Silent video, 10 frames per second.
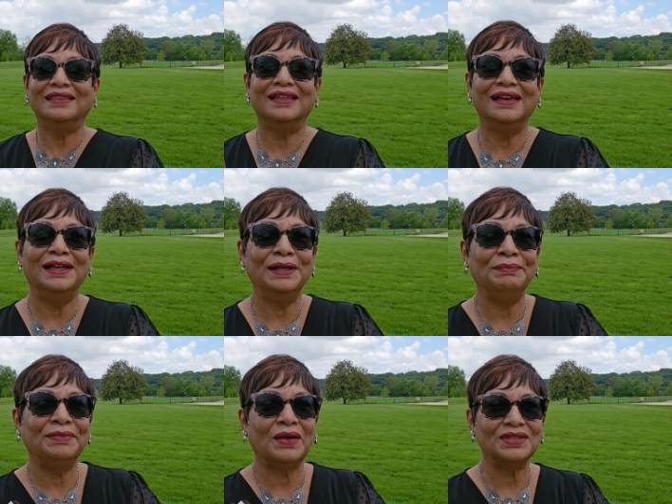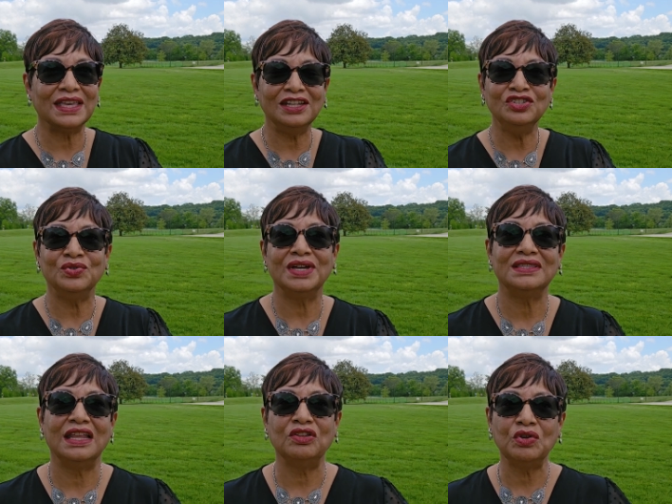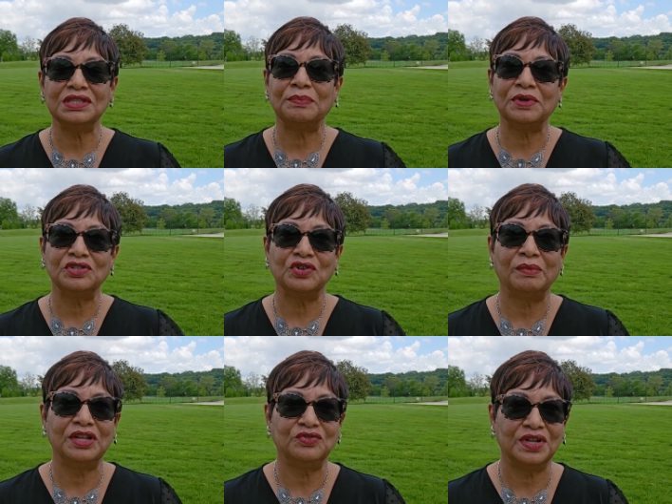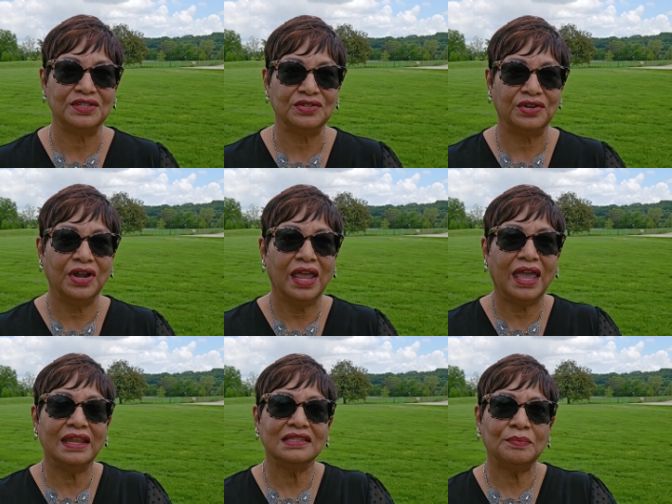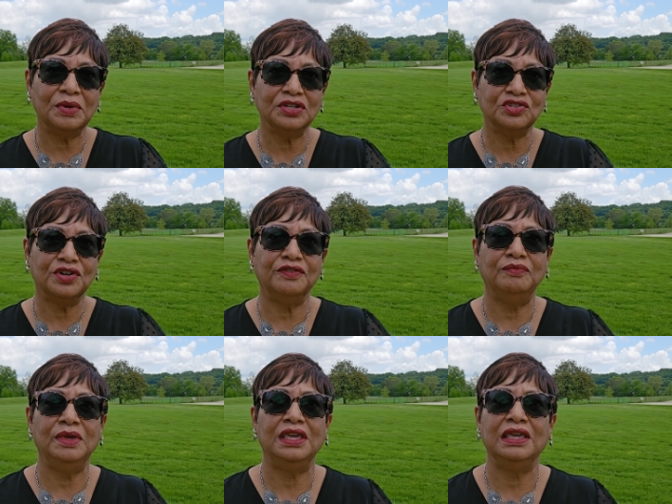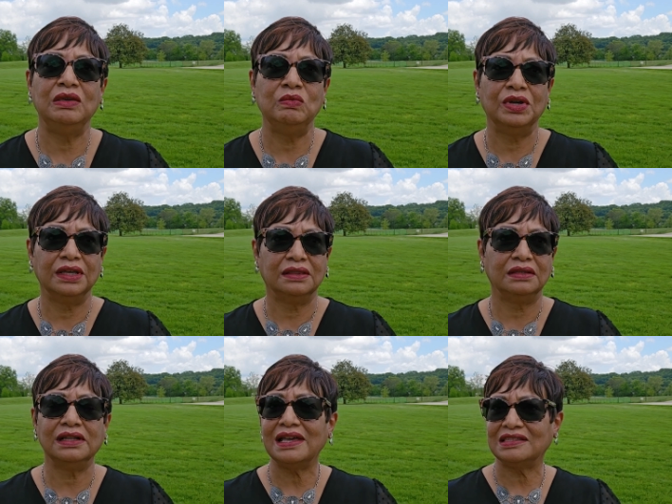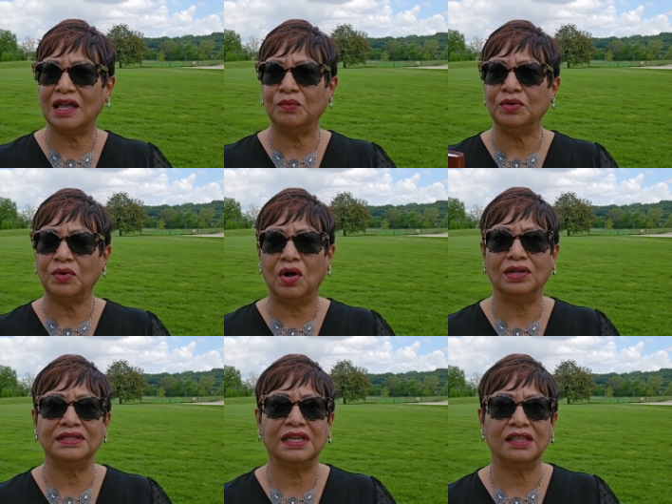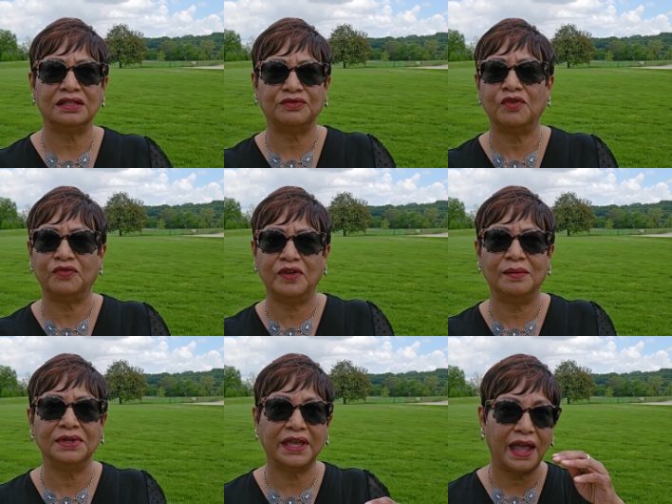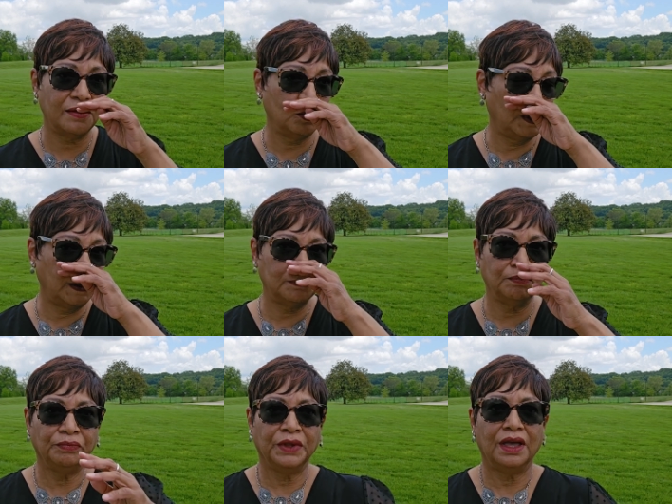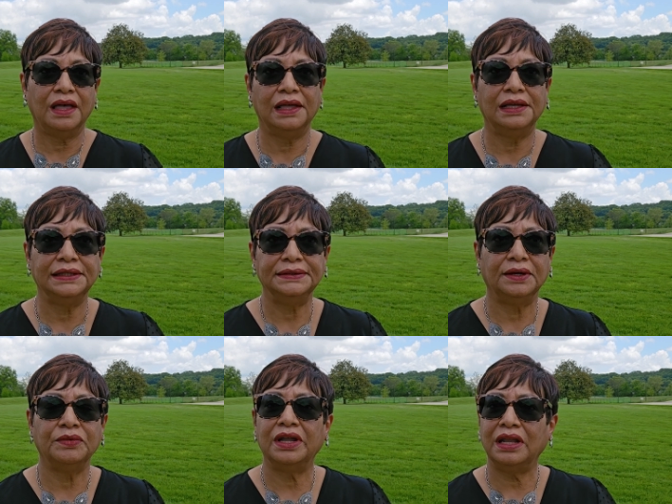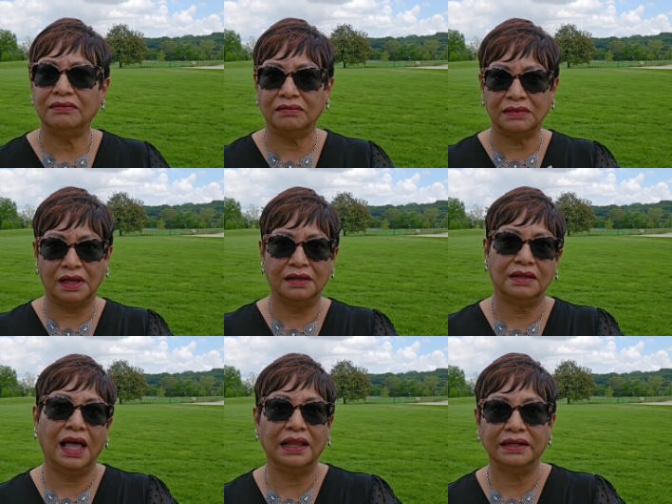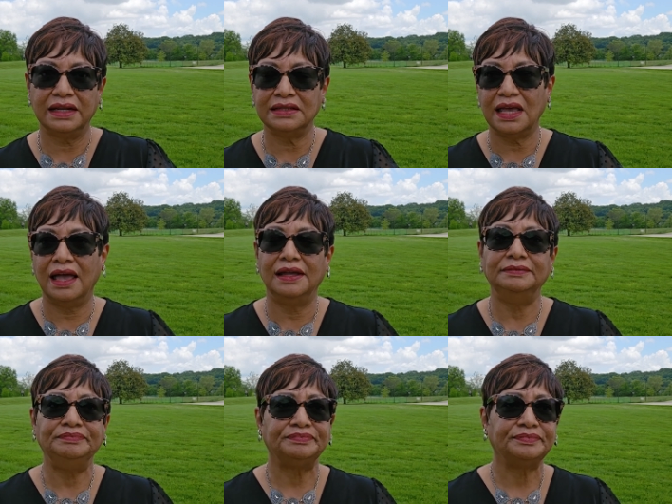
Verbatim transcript: I was getting dressed and I noticed a picture on my dresser. And it's a picture of me with, the last time we were all together, like for a family gathering, around the holiday time,